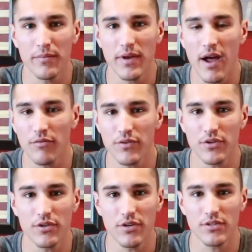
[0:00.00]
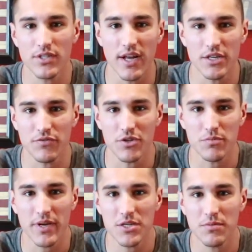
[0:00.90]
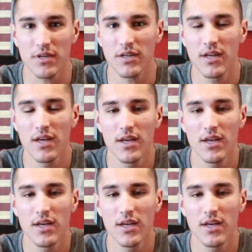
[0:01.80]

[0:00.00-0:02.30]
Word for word: an outfielder / first baseman